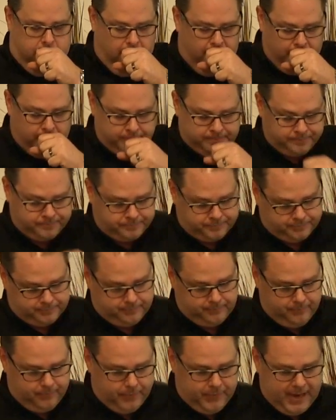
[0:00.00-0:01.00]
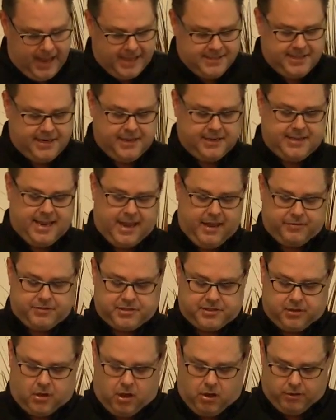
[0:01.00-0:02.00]
as in a day of
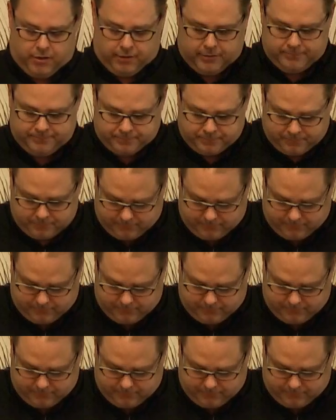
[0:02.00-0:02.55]
slaughter.